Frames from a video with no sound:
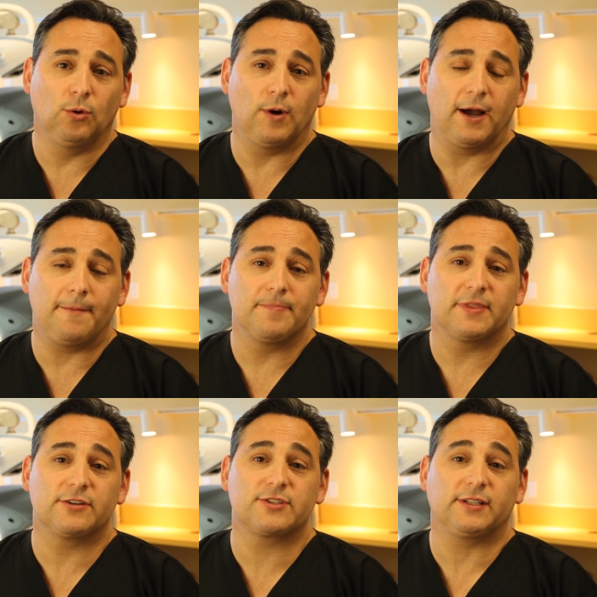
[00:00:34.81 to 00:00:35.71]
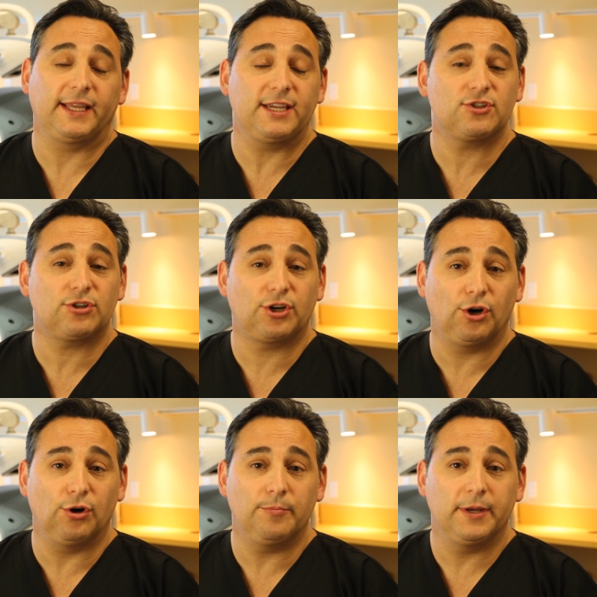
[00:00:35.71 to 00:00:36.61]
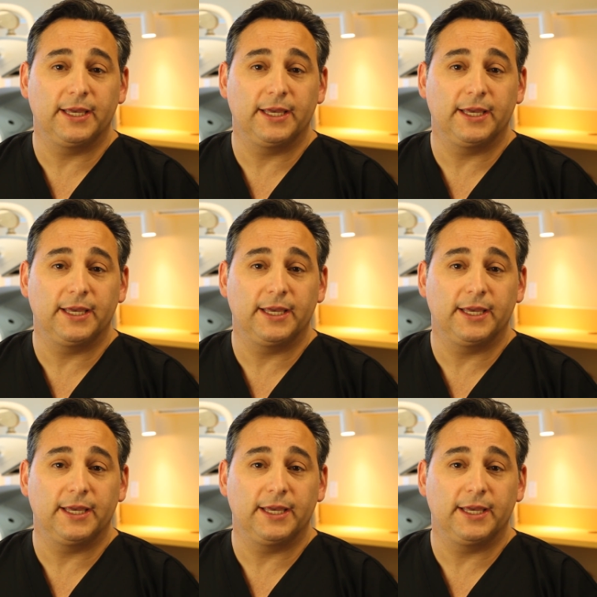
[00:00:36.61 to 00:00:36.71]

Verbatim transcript: Well, there's the laser comb,